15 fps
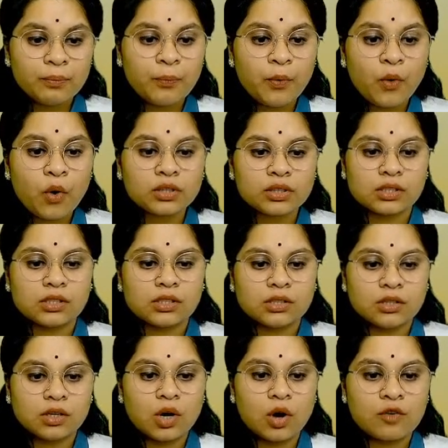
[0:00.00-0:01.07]
port
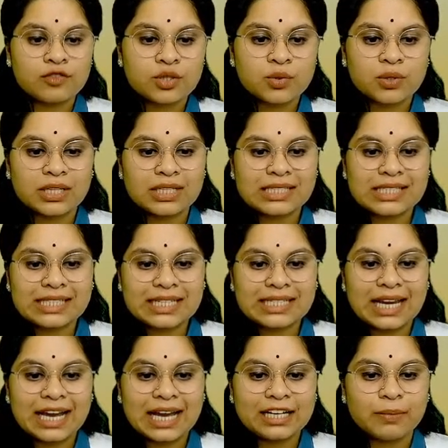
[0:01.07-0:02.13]
of Surat
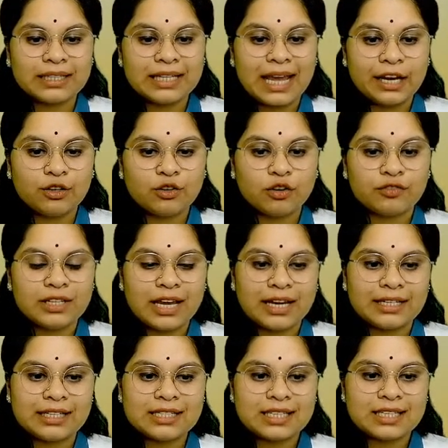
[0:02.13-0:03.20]
declined by the end of the
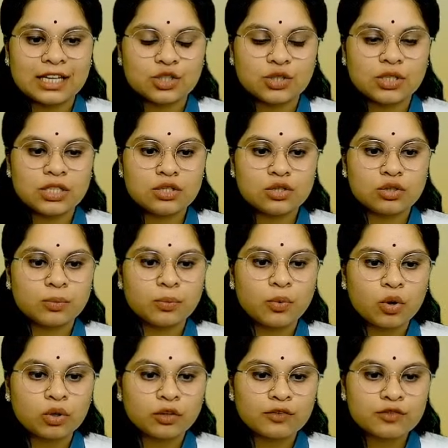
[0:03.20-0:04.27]
18th century. So the
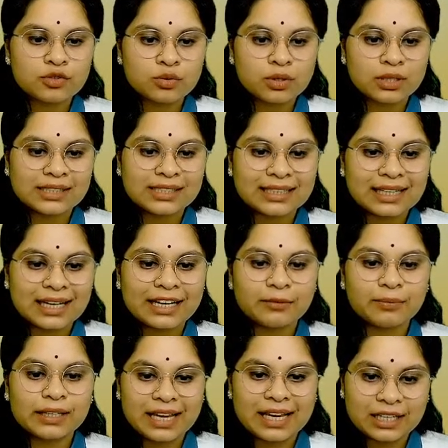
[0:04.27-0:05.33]
port of Surat declined
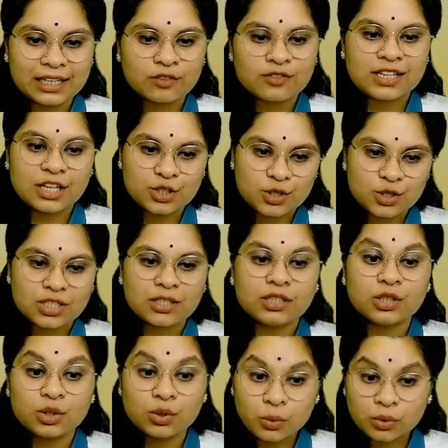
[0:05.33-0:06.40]
by the end of
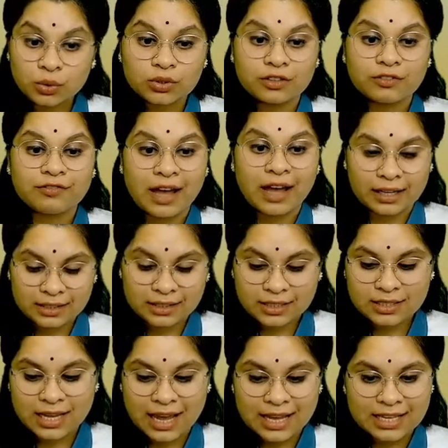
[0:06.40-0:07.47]
century due to the
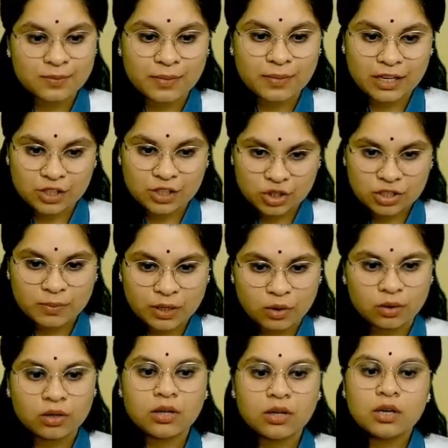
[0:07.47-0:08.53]
factors as mentioned
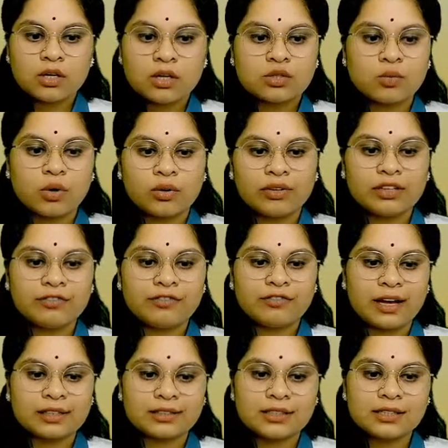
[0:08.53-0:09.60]
below. So what were the
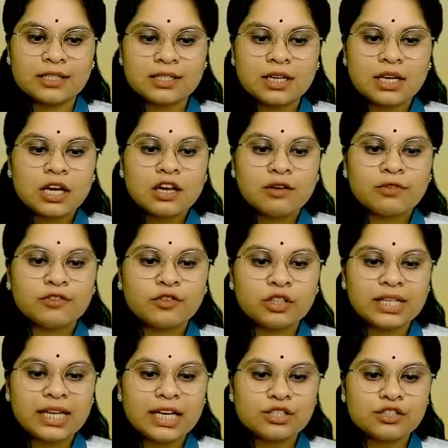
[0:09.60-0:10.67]
factors? Before the
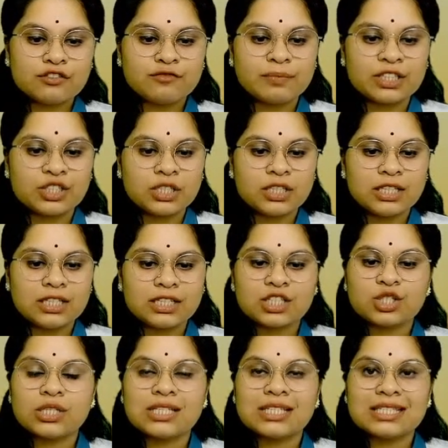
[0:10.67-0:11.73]
age of machine
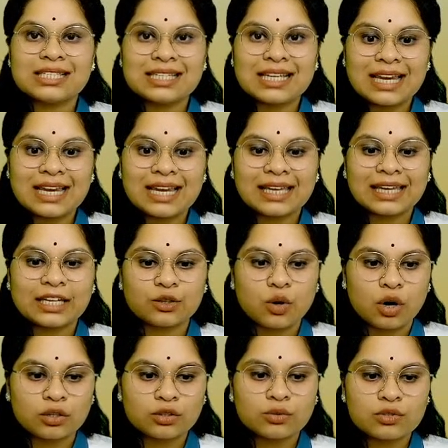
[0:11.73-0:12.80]
industry, silk and
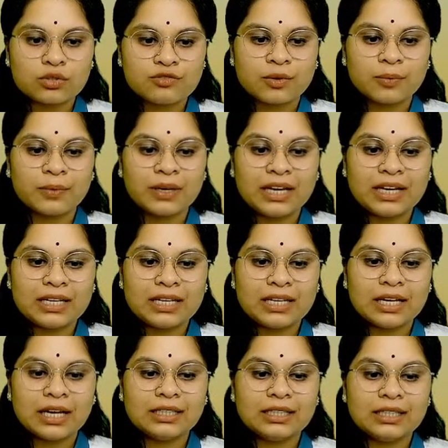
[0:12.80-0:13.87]
cotton goods from
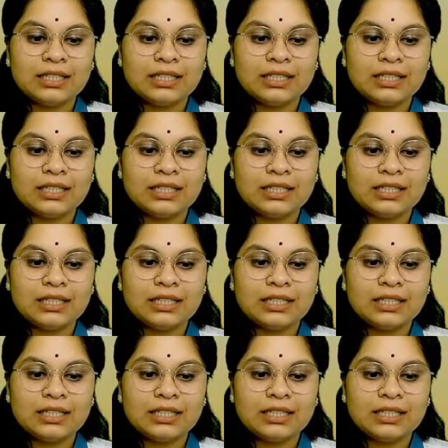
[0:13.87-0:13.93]
India